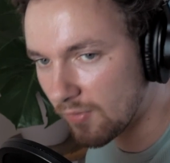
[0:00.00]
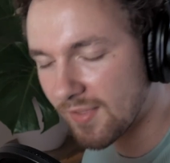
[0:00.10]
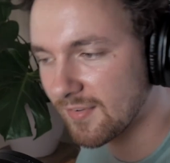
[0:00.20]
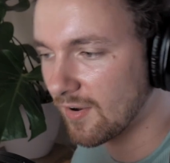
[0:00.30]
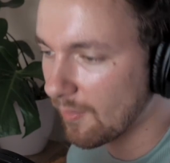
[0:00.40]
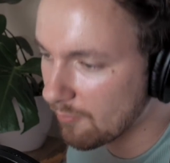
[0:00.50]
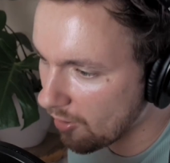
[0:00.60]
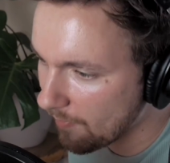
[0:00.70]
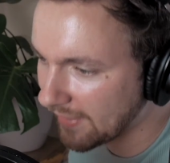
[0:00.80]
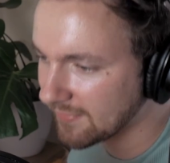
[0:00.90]
There's a lot of
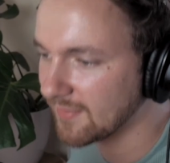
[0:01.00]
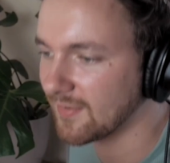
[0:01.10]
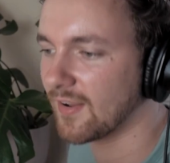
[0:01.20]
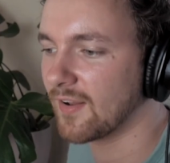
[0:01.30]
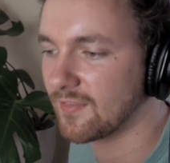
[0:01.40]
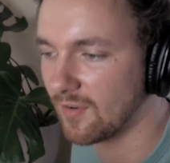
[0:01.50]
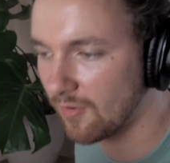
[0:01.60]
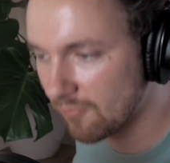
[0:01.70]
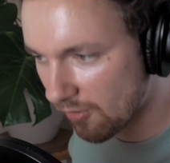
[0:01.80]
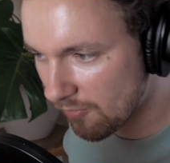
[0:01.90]
bromances and there's a lot
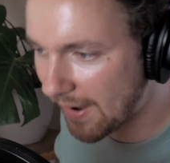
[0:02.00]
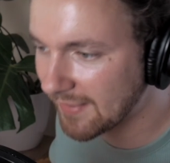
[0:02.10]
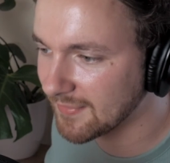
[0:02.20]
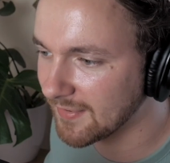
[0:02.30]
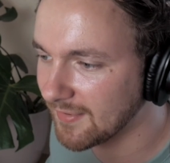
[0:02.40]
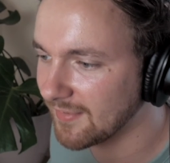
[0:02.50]
of romances.